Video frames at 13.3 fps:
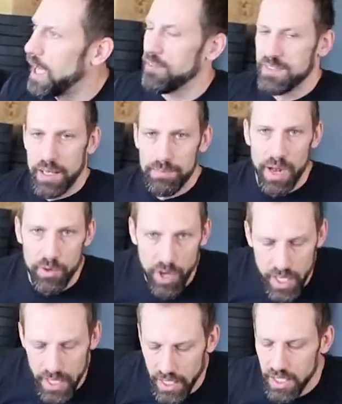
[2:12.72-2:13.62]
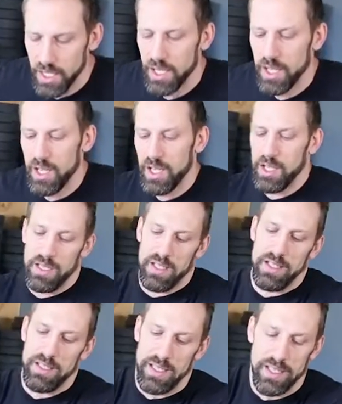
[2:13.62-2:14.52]
I've done my rolling.
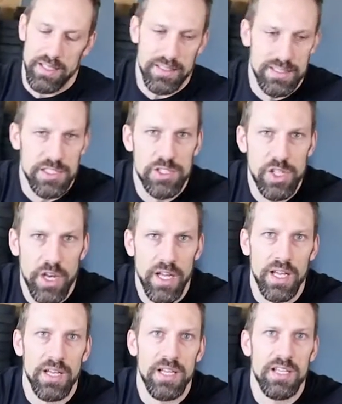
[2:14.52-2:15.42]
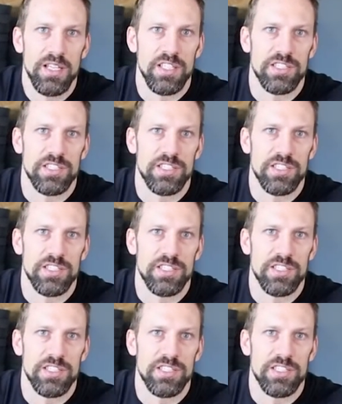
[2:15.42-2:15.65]
This is not a